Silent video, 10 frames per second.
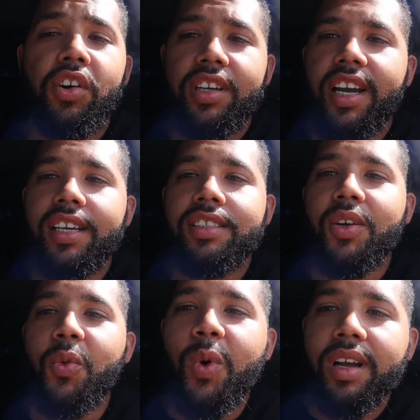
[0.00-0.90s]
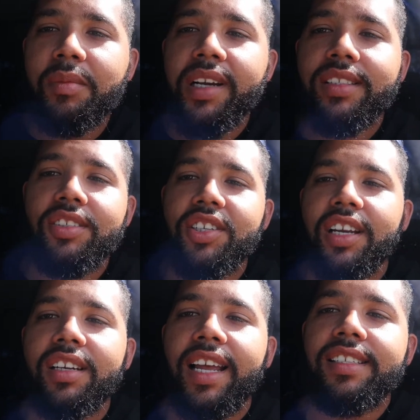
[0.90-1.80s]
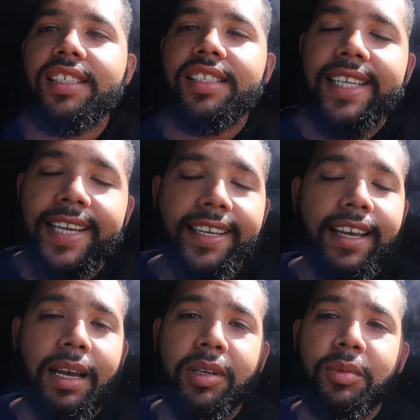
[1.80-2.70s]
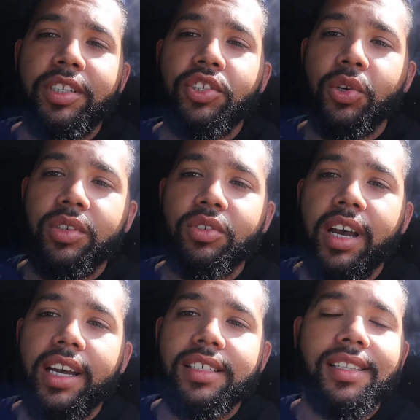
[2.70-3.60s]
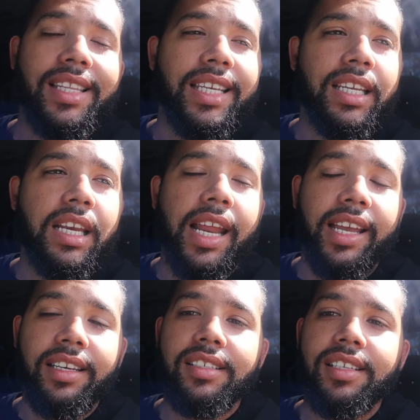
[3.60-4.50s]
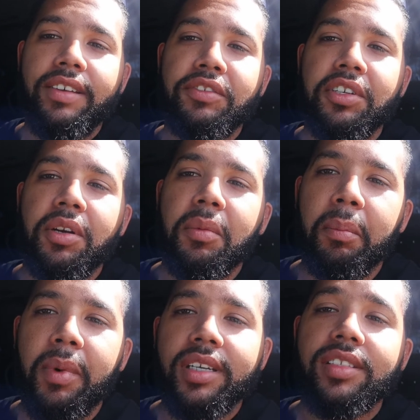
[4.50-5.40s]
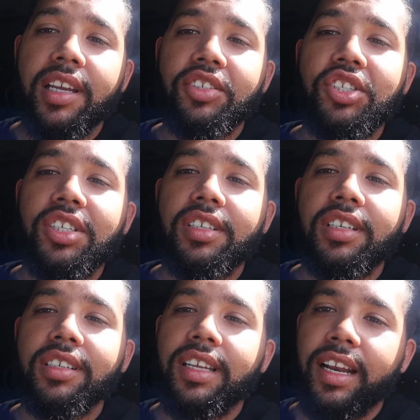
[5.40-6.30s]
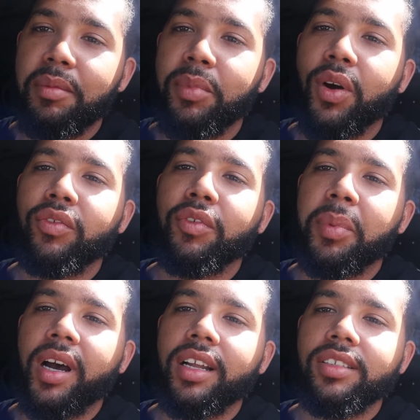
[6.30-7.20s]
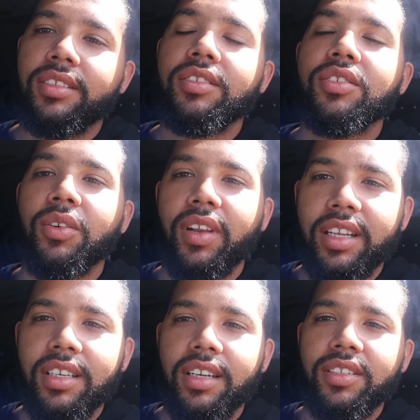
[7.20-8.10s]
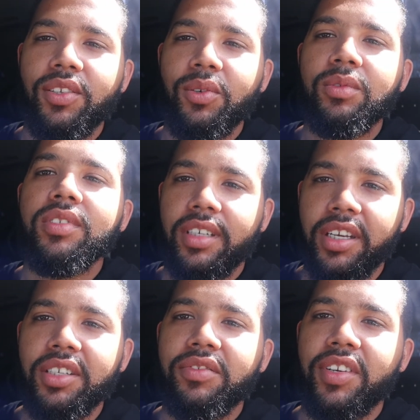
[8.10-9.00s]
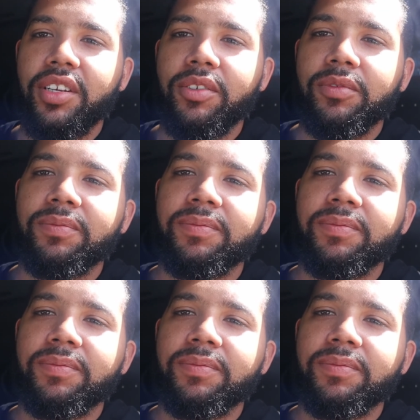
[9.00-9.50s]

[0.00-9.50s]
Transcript: Alright guys, welcome back to the channel, and today I'm going to be showing you guys the 97 Mustang GT that I bought for parts. So let's get into today's video.